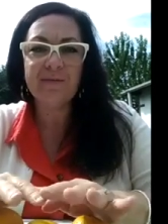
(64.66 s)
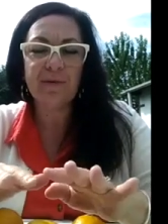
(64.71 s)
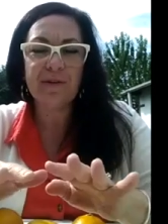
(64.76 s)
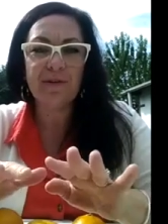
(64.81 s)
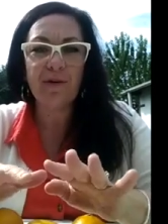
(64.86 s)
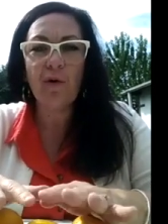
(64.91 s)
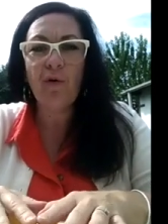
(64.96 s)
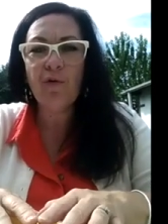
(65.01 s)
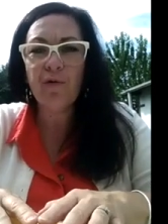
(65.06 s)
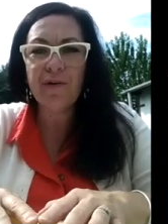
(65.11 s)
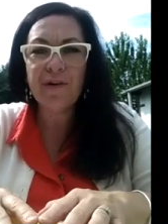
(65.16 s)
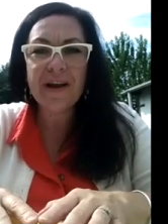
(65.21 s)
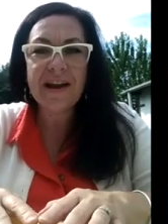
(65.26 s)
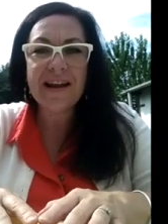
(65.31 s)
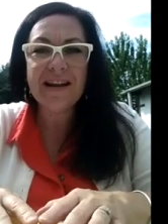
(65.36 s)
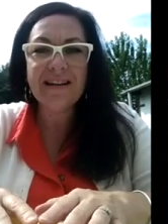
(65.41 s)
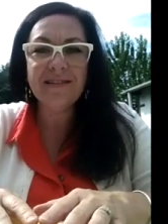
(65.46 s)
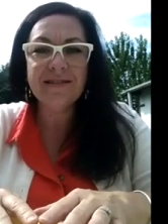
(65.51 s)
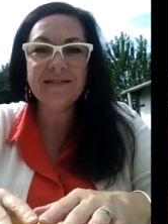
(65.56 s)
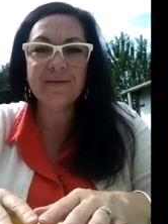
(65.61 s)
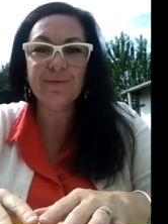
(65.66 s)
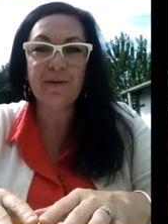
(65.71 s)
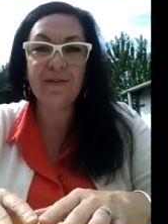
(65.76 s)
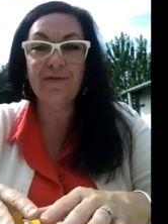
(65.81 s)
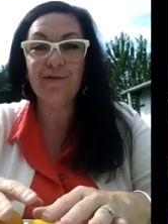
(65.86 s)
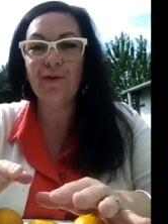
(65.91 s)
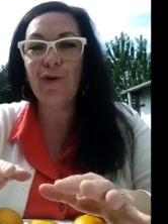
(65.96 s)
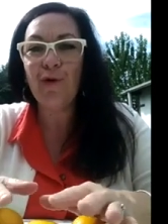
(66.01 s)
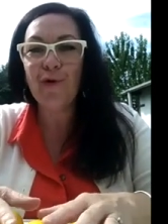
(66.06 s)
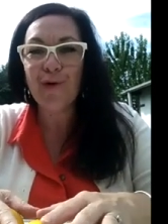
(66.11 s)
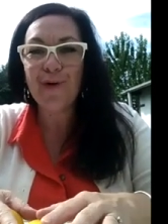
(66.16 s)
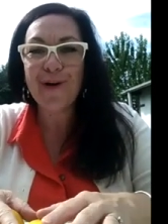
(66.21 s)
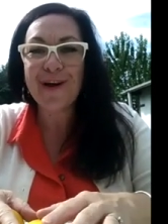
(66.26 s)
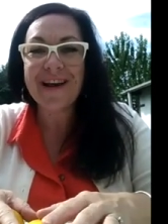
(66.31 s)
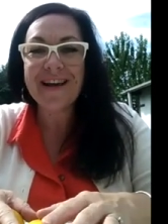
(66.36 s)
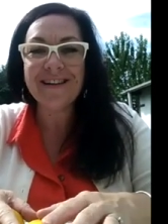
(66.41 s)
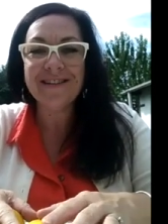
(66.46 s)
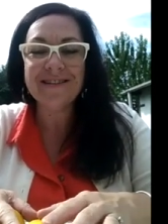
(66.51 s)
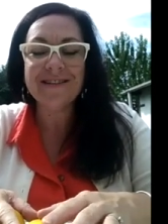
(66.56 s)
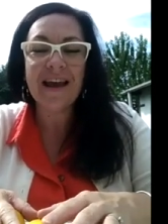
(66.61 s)
with coins, with
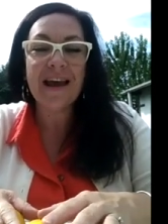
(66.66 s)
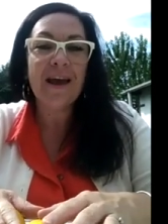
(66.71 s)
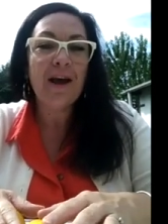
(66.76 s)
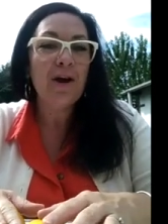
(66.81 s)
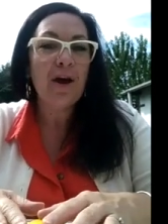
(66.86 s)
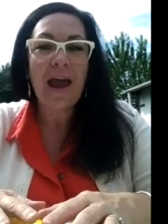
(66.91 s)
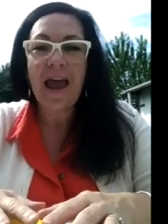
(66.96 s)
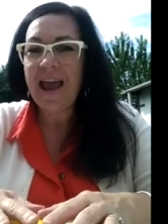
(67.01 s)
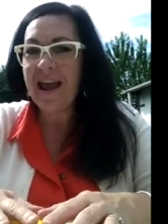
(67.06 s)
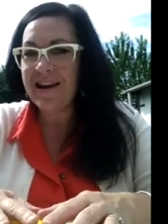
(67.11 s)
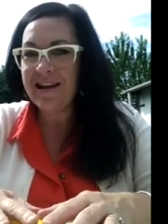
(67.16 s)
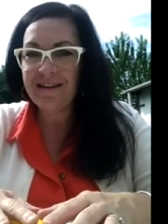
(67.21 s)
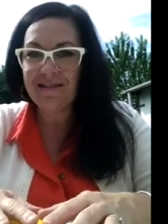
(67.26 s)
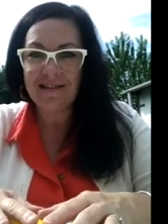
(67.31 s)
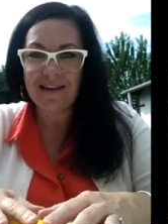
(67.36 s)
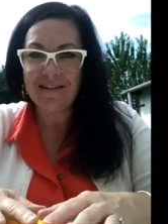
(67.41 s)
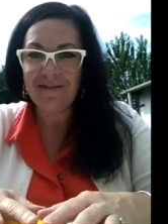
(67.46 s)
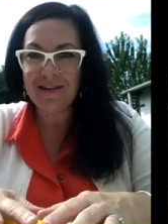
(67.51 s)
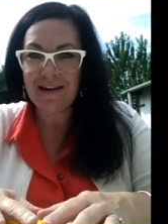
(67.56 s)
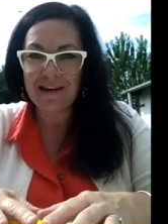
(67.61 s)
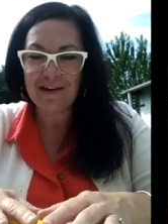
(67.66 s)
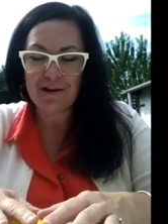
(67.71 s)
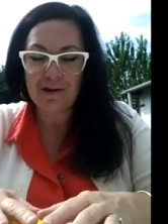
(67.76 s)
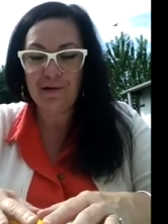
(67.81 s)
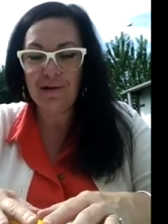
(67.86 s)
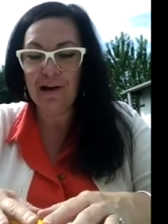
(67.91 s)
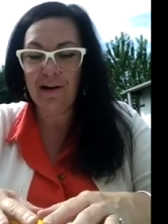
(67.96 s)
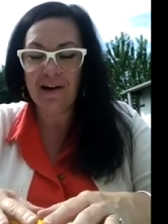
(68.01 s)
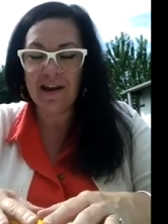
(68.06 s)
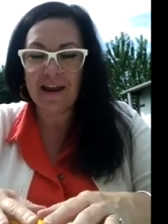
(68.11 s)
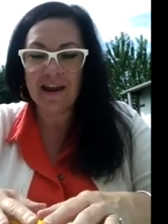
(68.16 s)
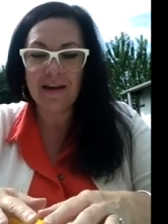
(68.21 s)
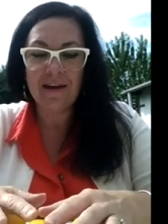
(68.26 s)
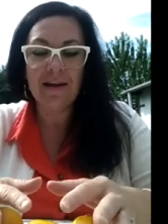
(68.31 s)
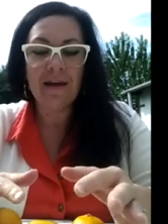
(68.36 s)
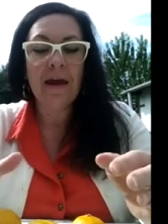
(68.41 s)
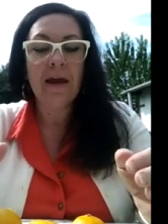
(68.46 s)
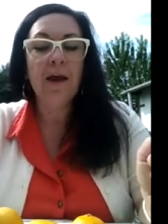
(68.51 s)
toys, anything that you like,